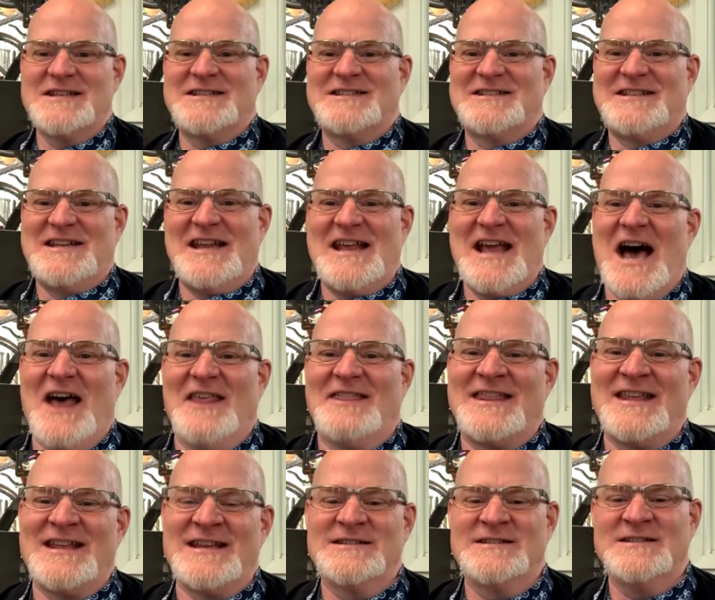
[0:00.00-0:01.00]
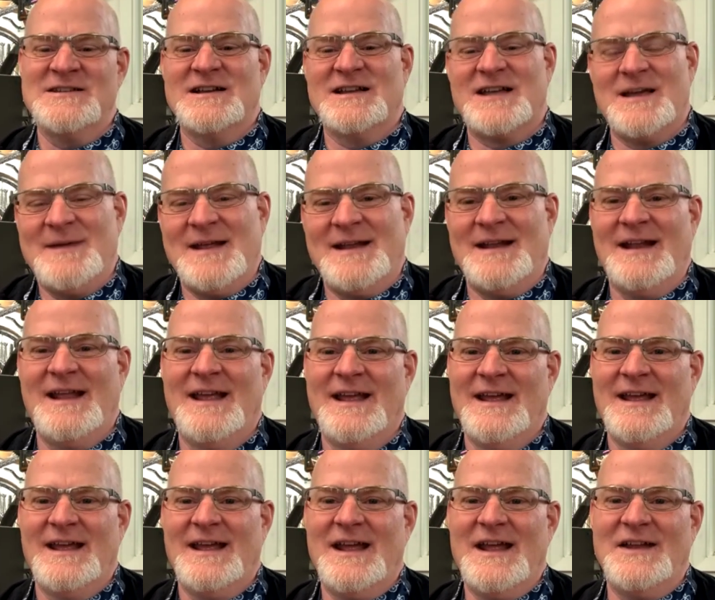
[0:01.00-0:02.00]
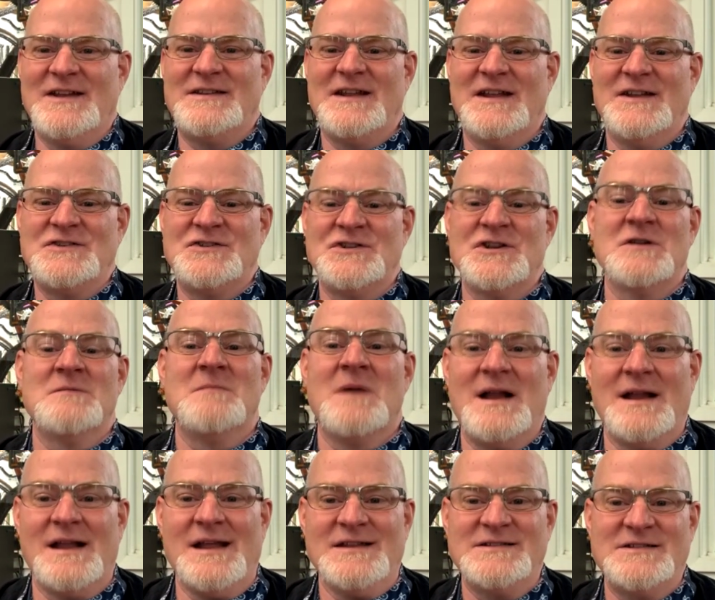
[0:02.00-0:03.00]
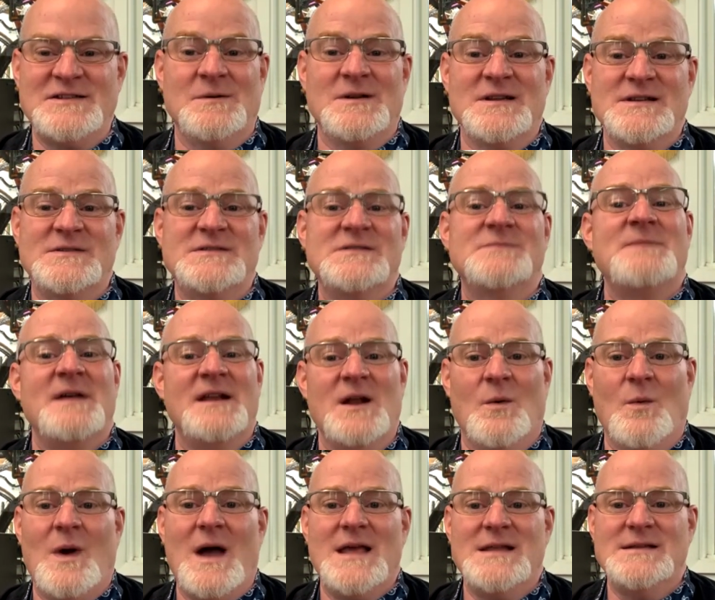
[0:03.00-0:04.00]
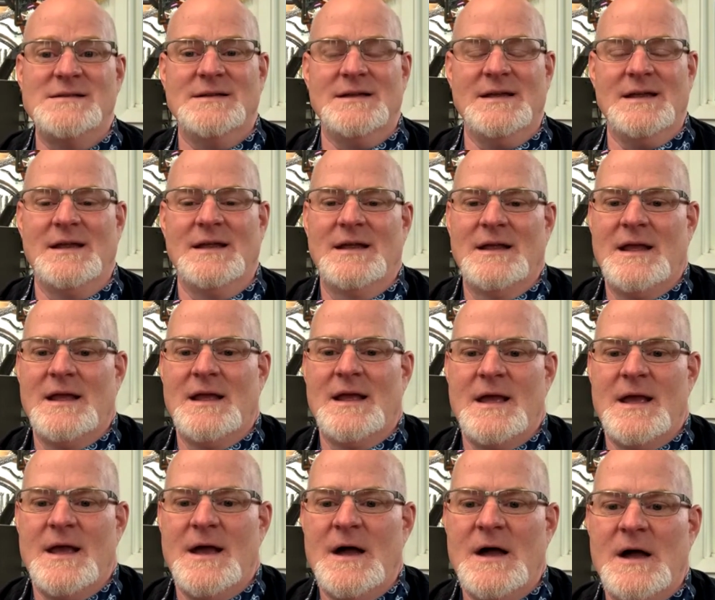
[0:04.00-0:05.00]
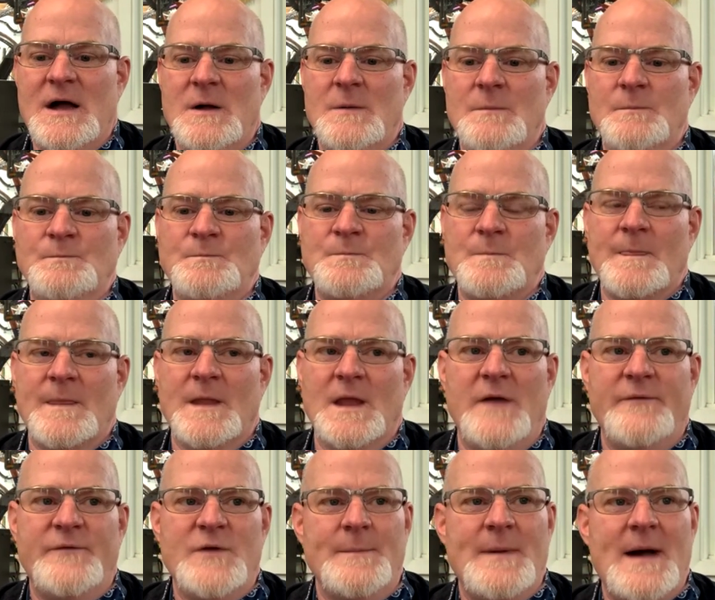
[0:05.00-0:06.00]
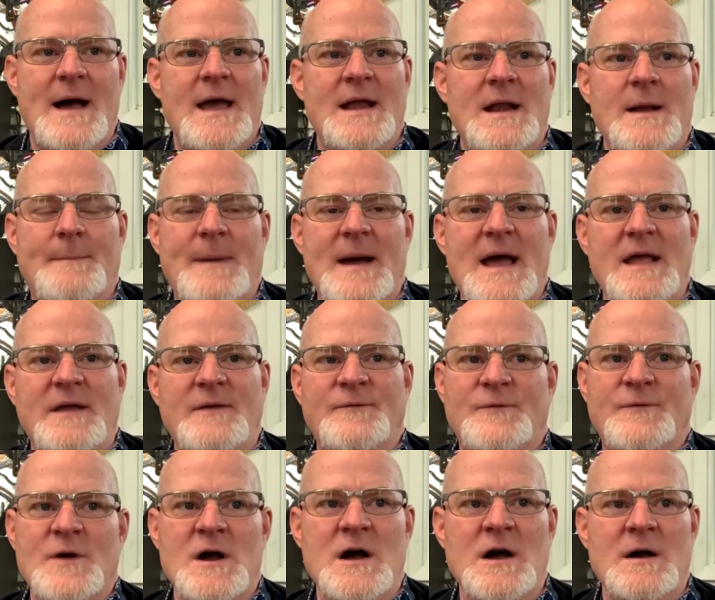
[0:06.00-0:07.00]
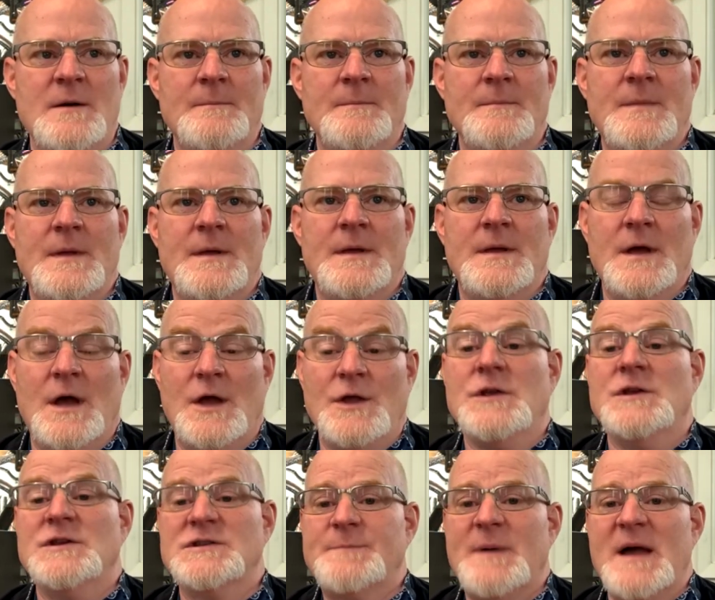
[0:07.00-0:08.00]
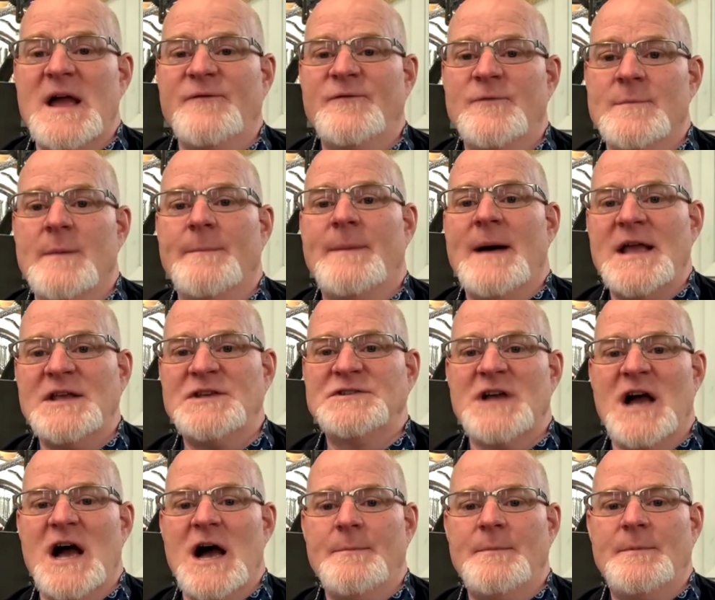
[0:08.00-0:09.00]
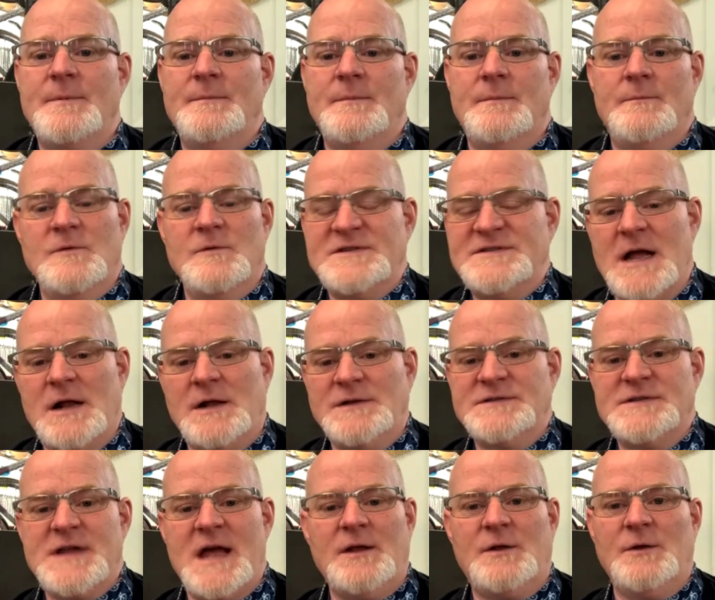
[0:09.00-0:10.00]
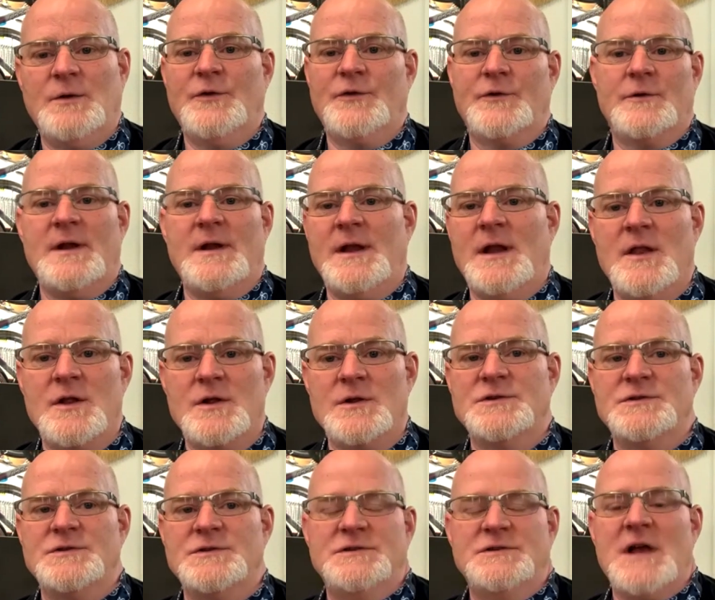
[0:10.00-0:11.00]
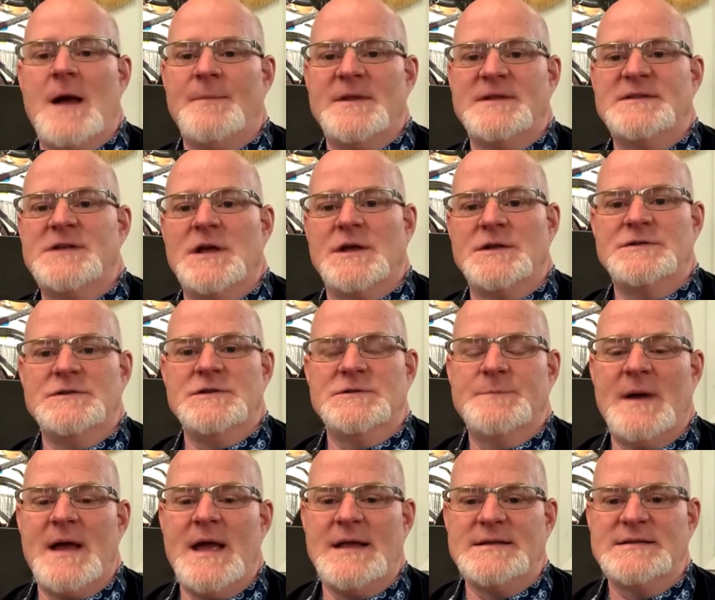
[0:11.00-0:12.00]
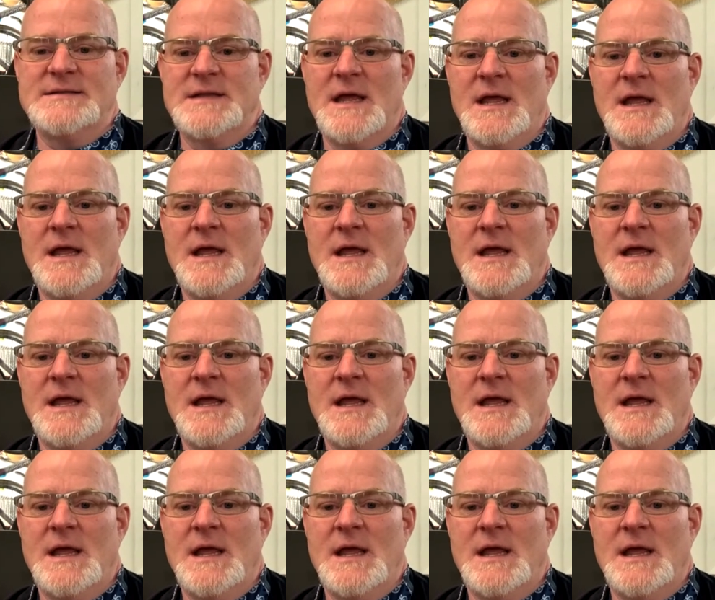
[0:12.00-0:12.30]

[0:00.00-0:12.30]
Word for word: see how things look. I mean, it, it's your money, so you want to spend it wisely. Um, if you're buying a bike from a used bike from a bike shop, Recycled Cycles or any other shop that sells used bikes,